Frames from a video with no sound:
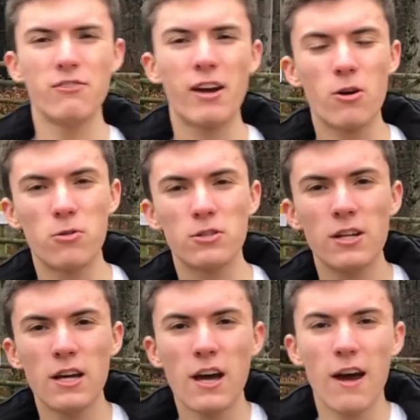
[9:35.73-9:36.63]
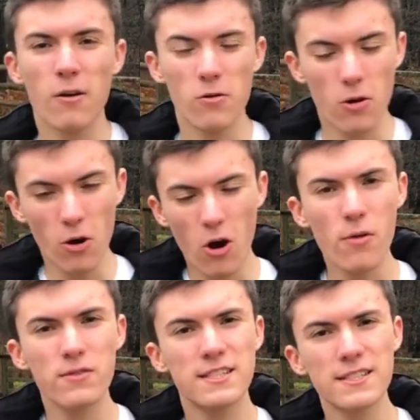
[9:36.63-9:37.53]
record
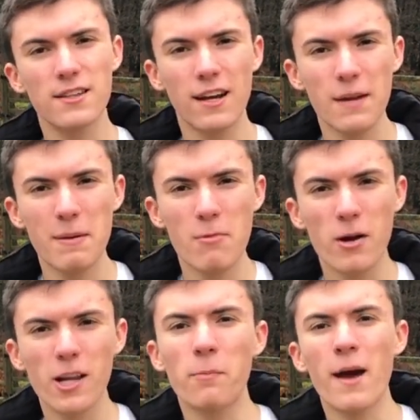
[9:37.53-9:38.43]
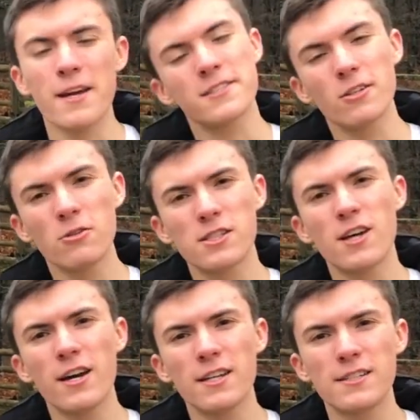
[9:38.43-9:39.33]
consistently being one of the best
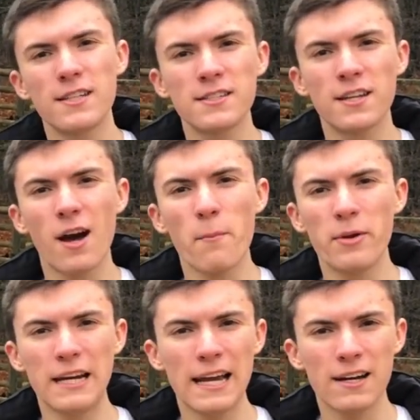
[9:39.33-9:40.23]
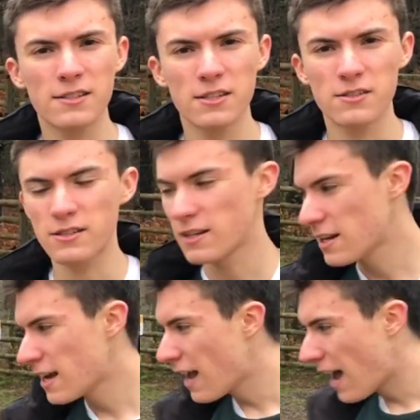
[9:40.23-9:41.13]
alongside its sister company Lexus.
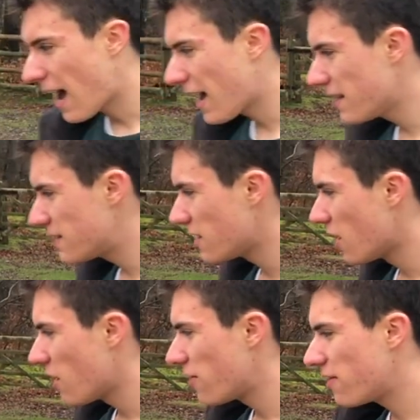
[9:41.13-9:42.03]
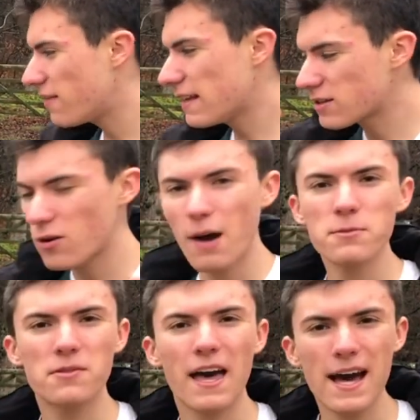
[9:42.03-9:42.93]
And it
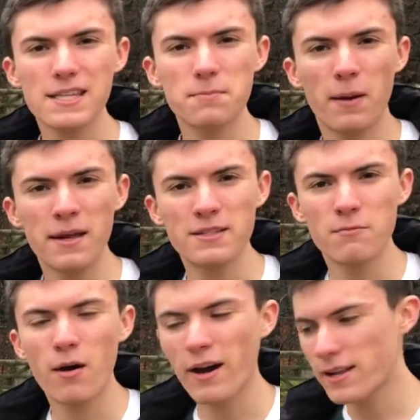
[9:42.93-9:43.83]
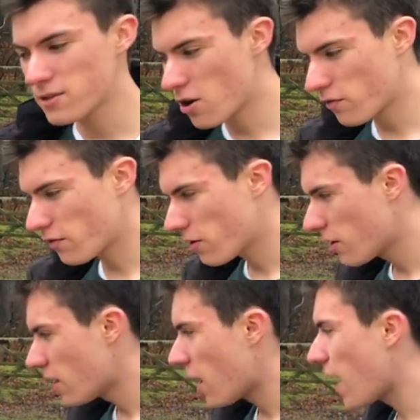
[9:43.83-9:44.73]
comes as a peace of mind of
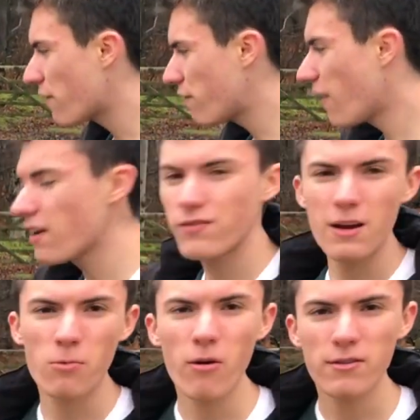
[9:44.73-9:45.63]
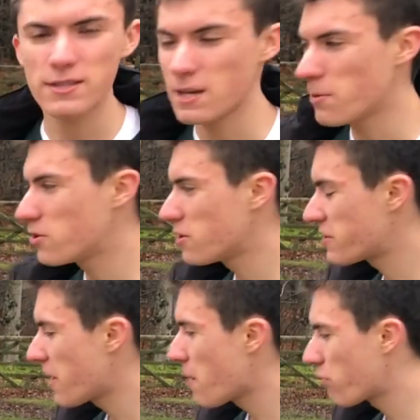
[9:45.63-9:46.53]
a five-year warranty, which is
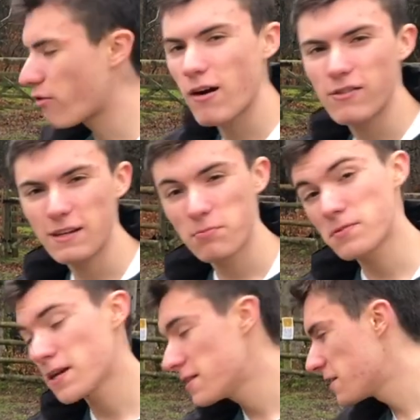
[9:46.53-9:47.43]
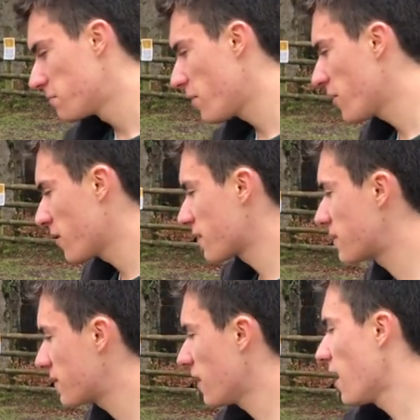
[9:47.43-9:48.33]
proudly presented by
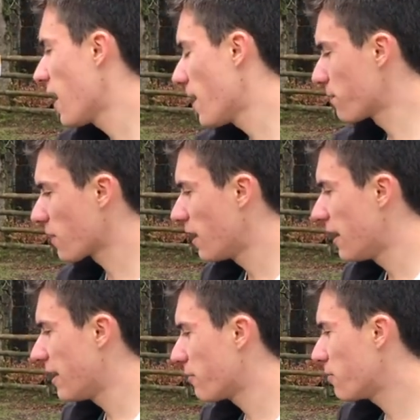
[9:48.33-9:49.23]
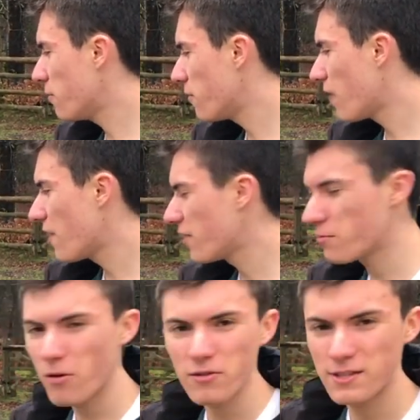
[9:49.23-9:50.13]
this um, little five-year
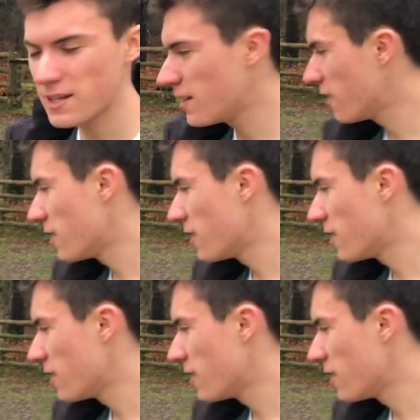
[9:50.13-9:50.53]
warranty